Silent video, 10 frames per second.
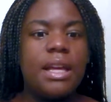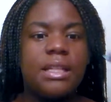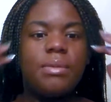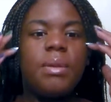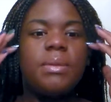
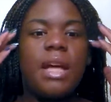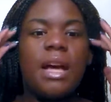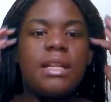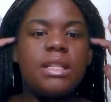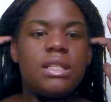And sometimes
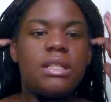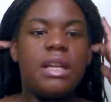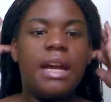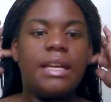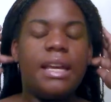I
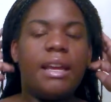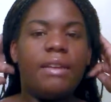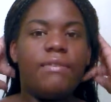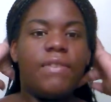can't